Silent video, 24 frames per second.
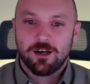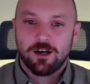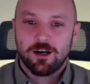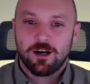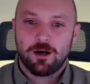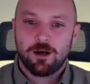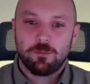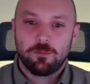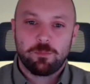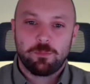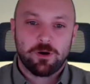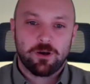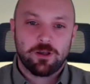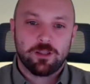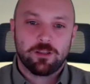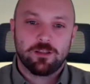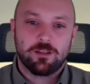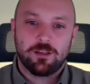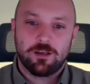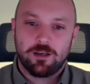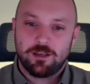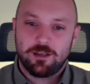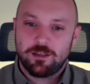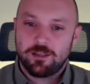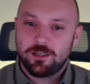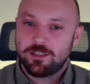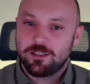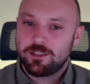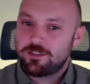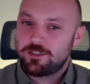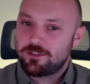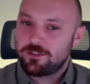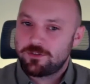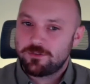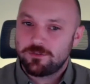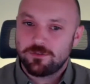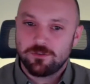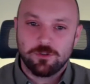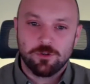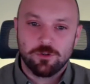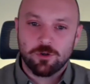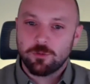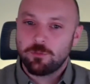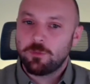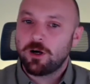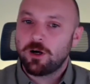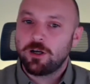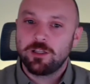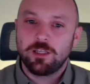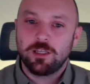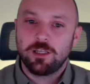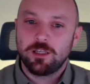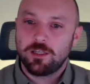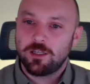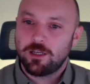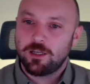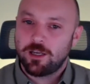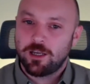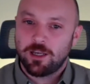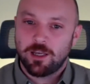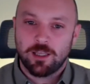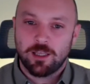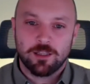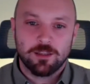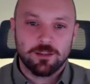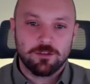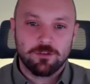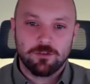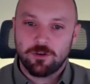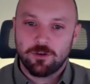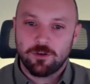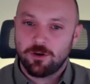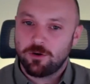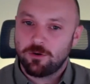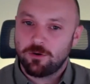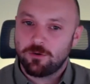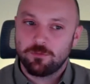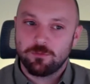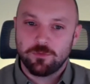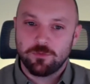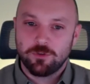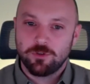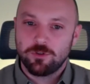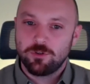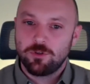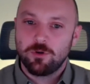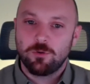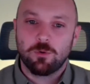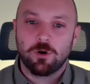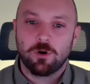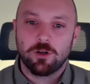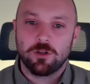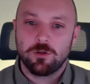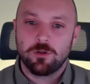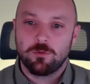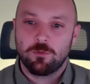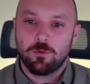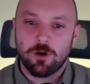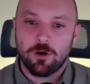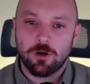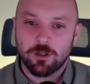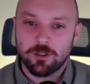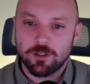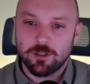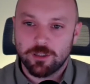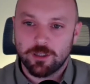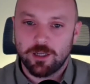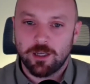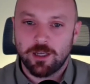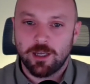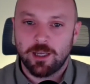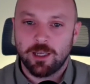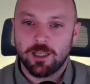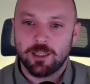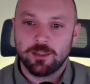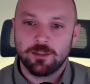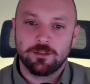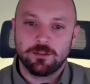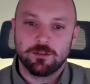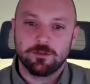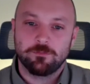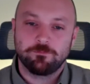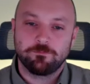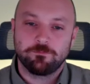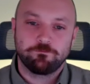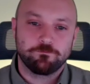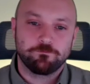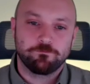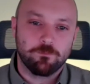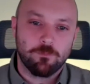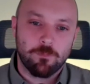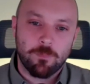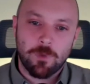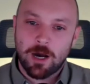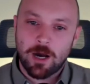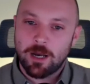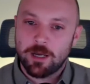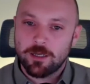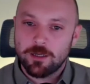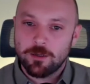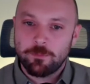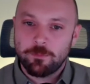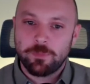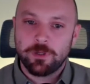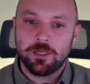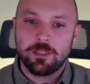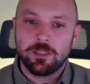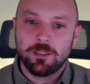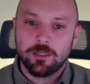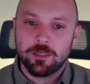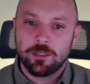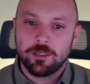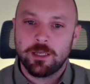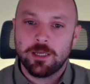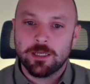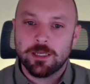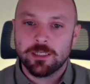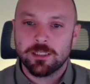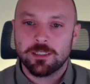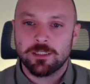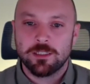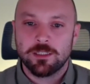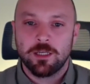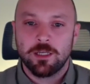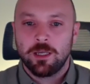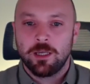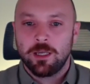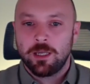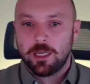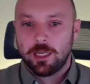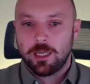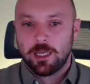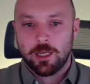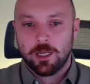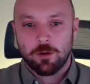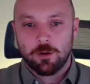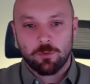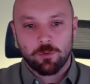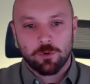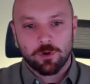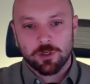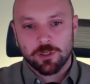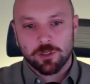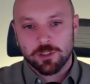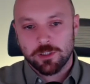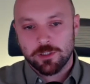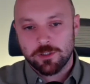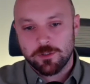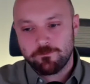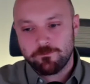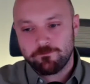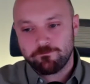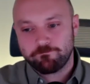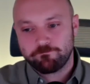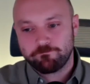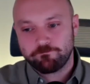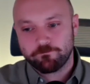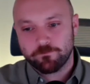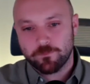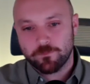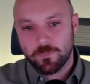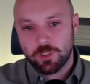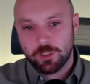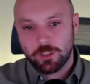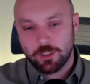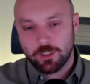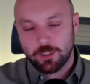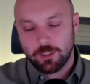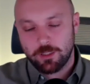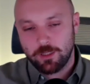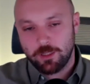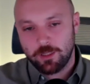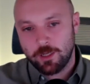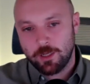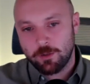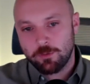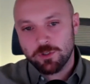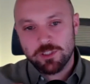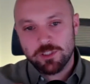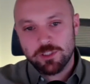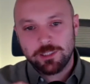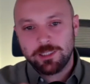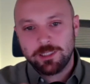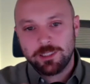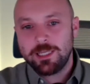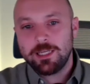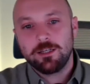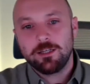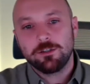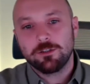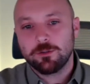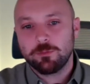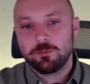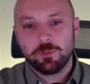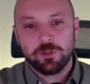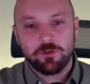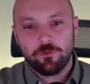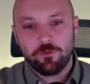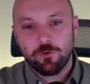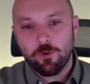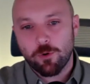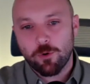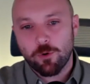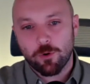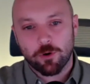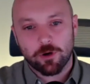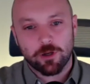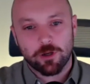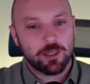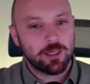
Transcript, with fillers: uh, but it's your money, and, you know, you do what you want. And my opinion is it was, it was illegal before,